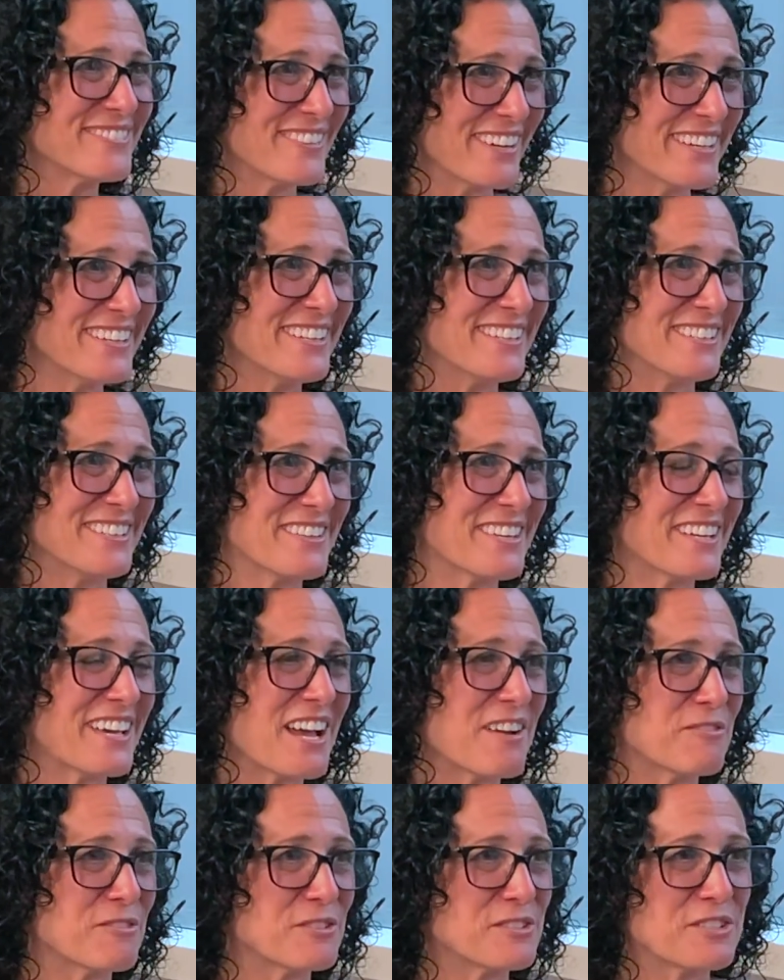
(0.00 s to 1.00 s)
right? And in the
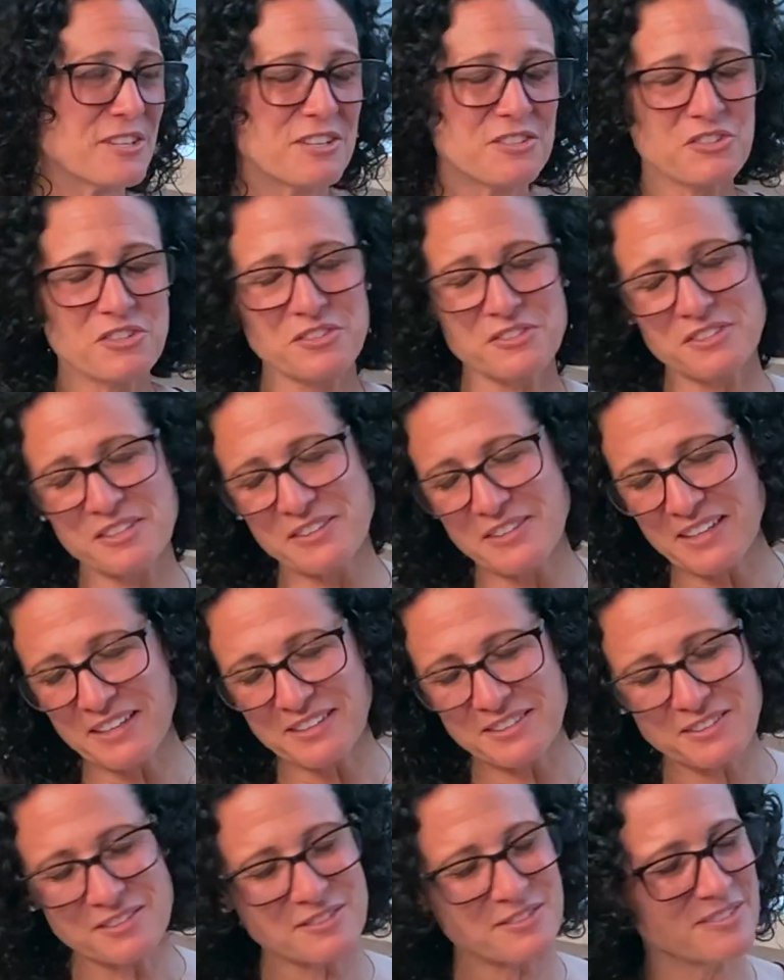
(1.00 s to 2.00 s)
conversations, and
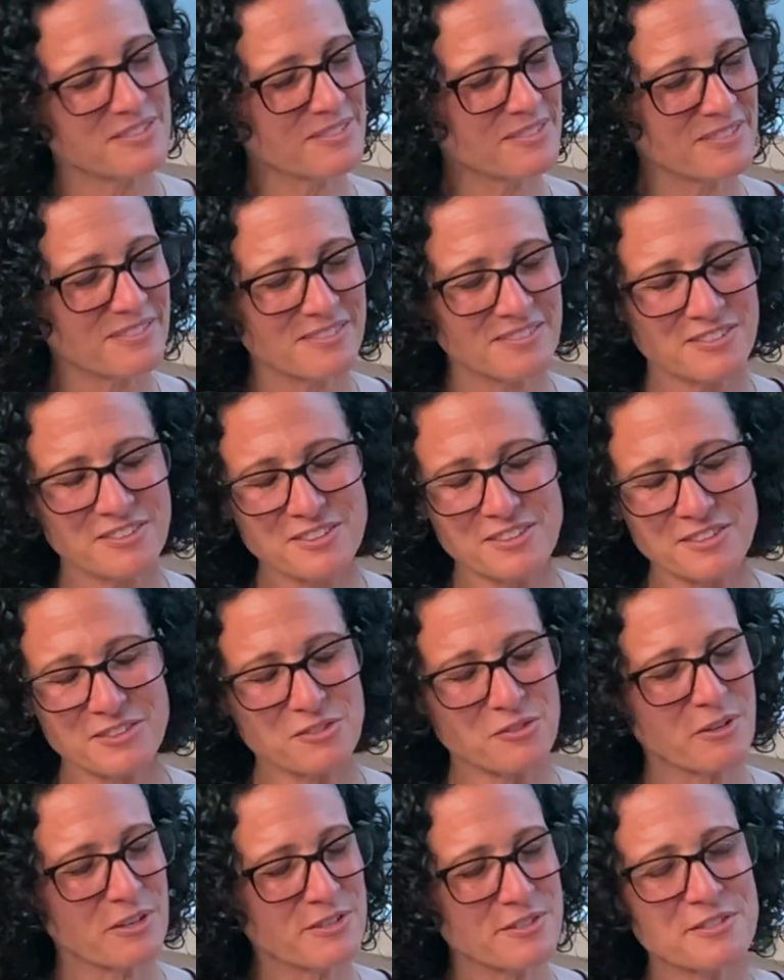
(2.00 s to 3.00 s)
that is
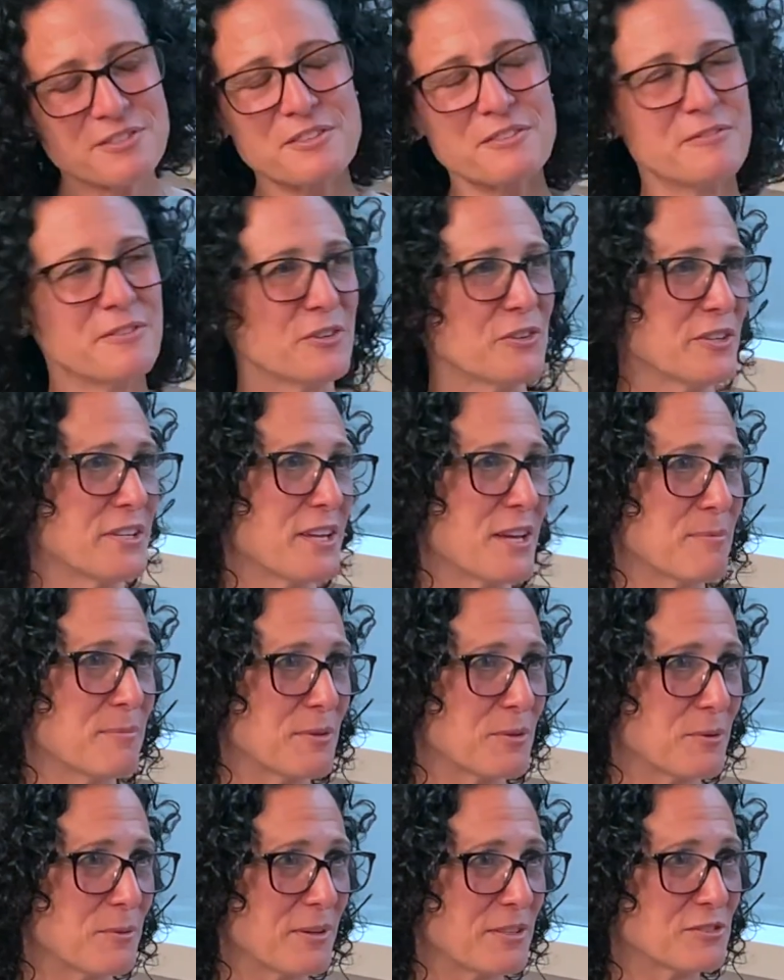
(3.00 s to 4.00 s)
goodness gracious, a very
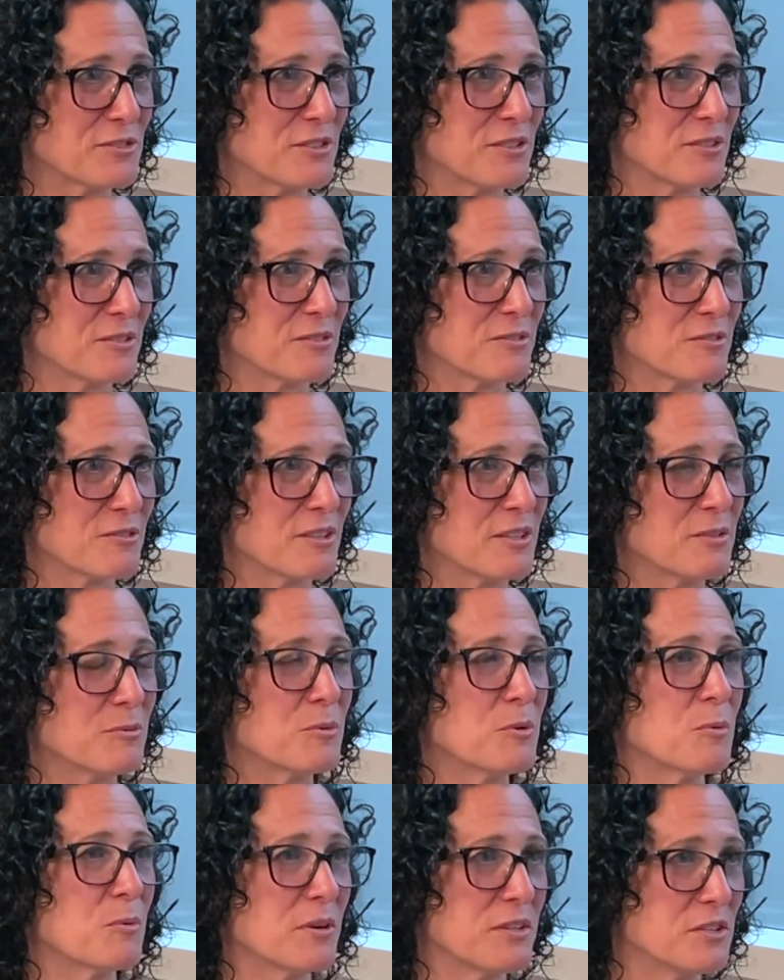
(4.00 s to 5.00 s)
common question. Yep. Right.
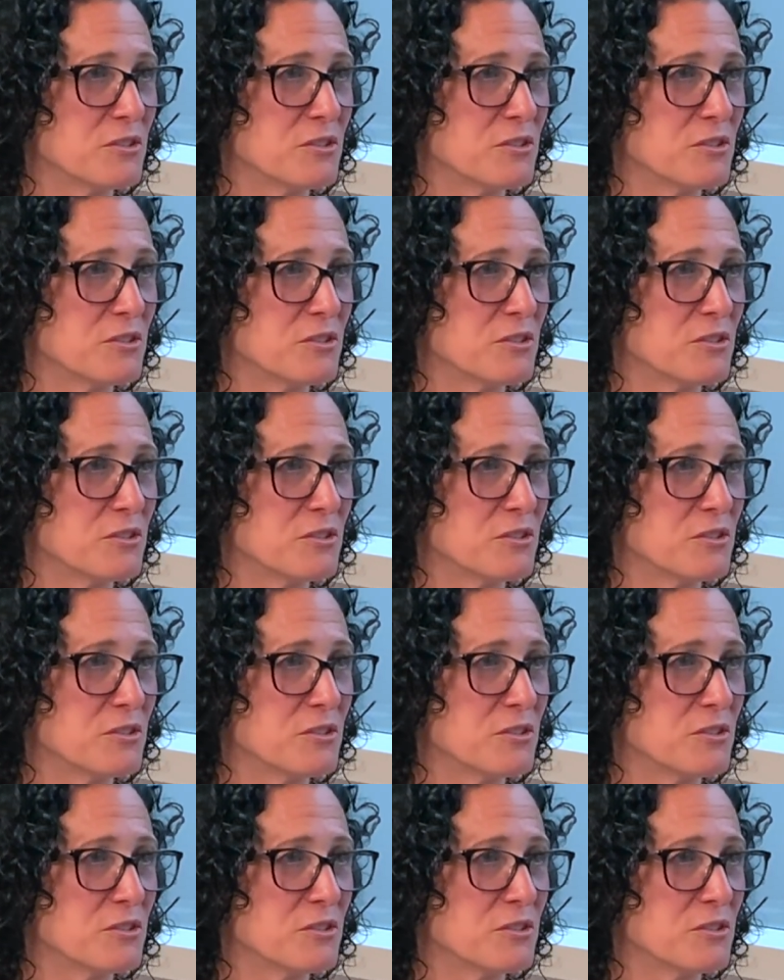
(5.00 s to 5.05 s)
Well, That's what